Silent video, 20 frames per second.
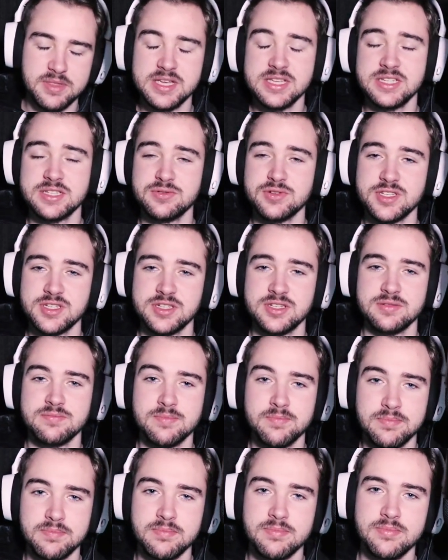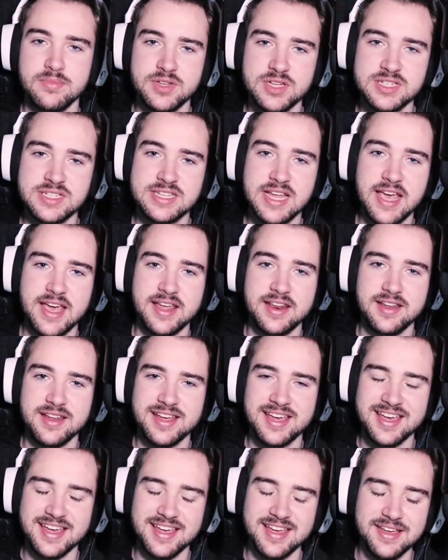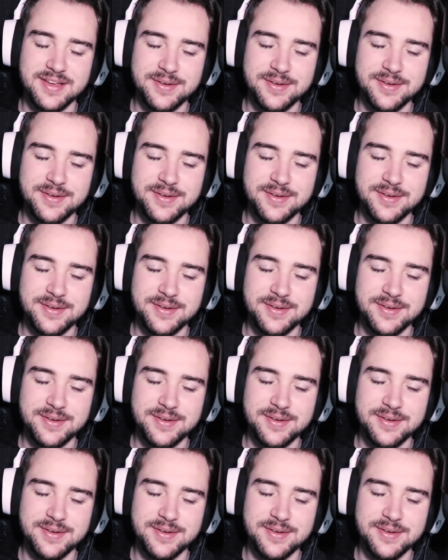This was just sad.